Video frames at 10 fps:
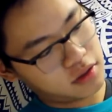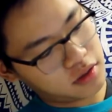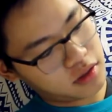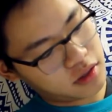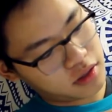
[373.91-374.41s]

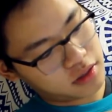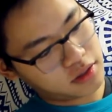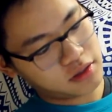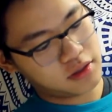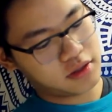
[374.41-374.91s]

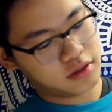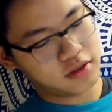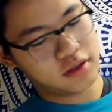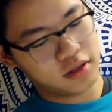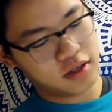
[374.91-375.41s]

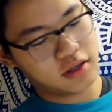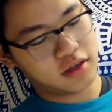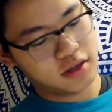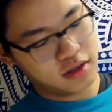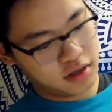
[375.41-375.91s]
Hang on,
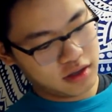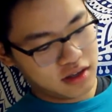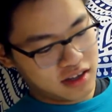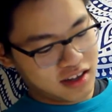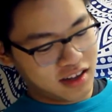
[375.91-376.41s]

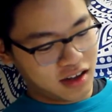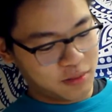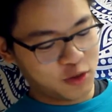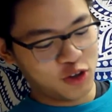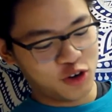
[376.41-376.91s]
I'm
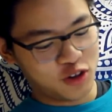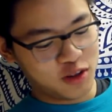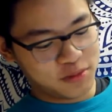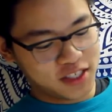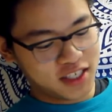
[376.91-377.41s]
a little
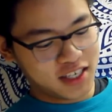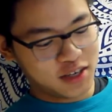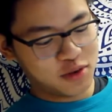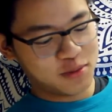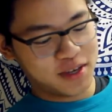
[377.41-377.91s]
clumsy today
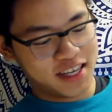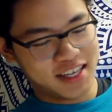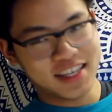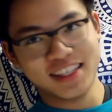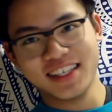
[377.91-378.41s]
with my
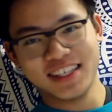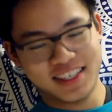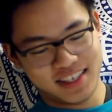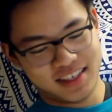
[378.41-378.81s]
hands.